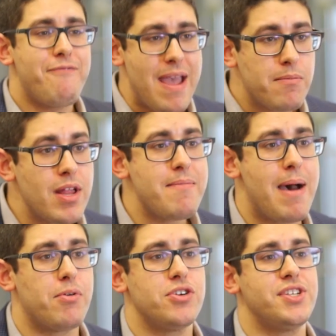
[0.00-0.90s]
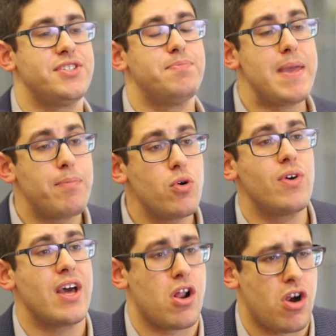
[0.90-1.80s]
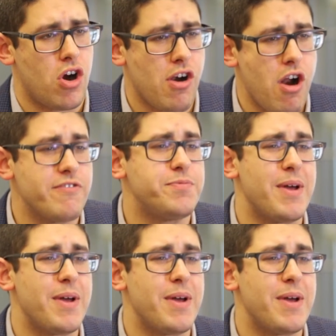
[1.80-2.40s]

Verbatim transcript: family members as people who get on our nerves,